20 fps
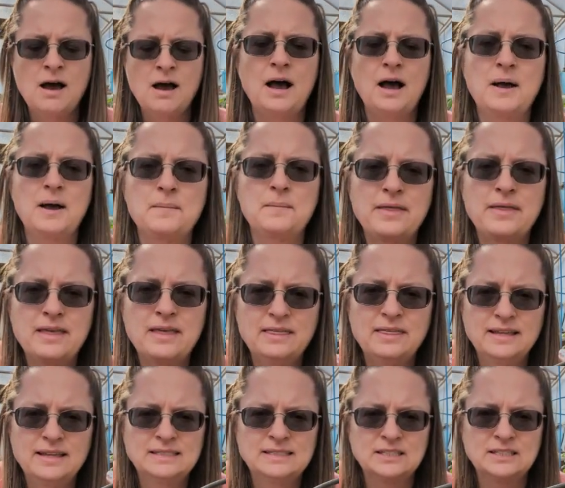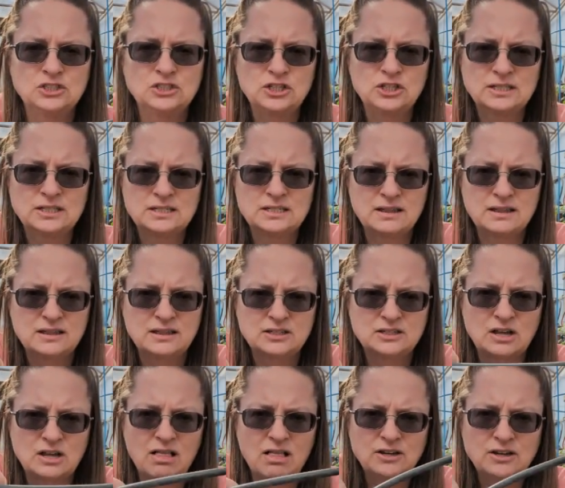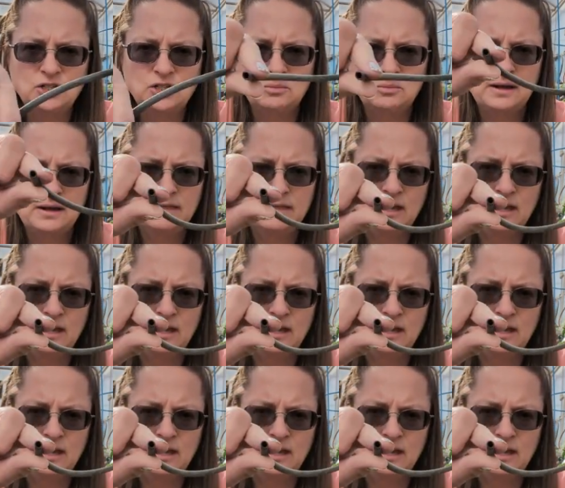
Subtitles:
And then this is just the solid tubing